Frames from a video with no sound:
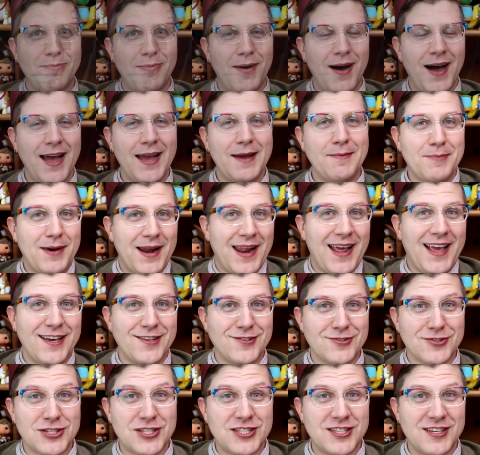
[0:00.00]
mind, but
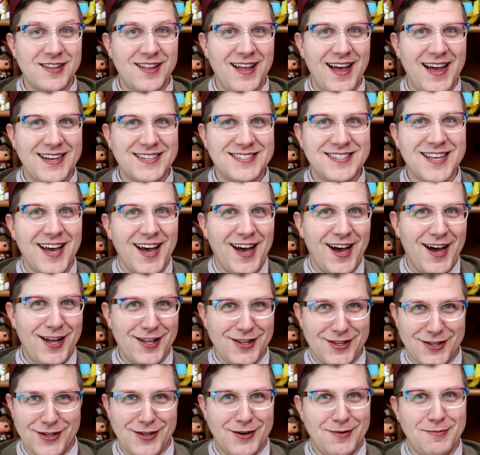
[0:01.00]
Handles still has a
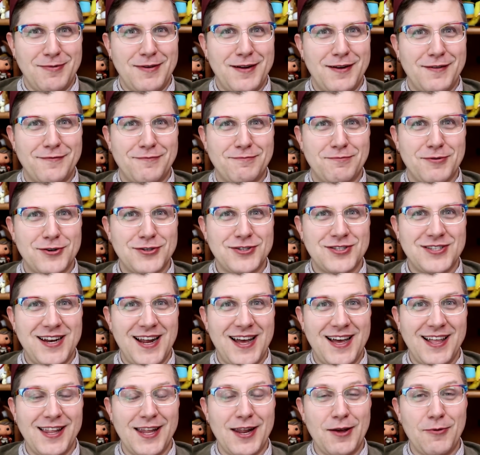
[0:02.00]
little bit of
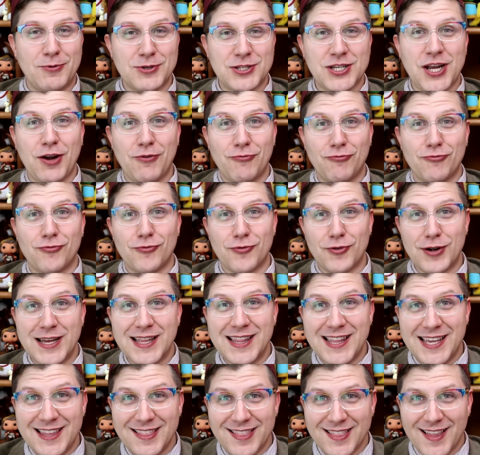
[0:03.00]
personality, which I
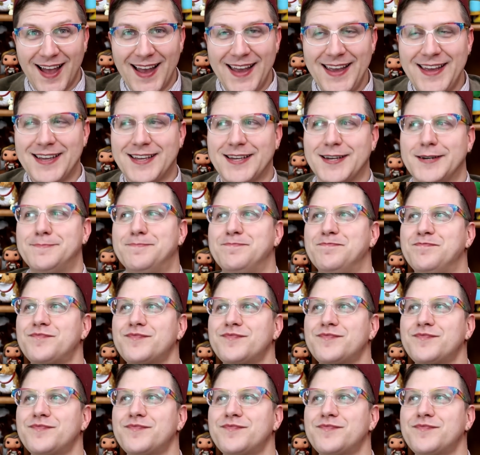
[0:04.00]
really like.